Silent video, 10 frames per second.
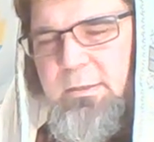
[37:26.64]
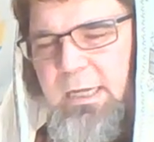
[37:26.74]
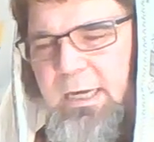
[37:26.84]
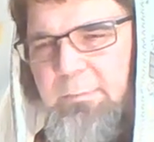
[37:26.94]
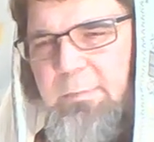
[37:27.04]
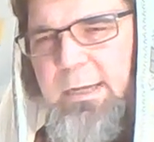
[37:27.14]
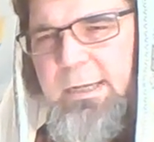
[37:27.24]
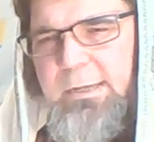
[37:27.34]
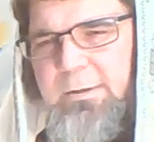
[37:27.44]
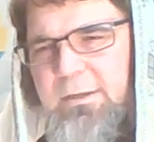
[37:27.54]
God
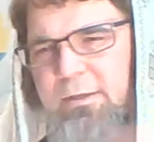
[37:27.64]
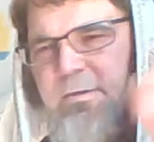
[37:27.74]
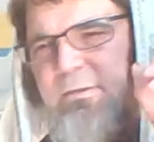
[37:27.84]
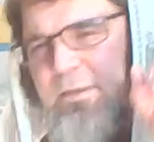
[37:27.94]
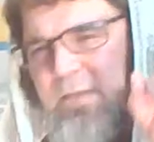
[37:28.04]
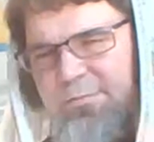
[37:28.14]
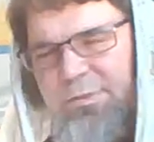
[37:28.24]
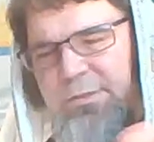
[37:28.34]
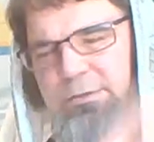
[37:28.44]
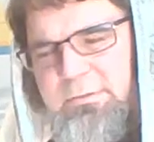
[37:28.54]
Almighty loves you.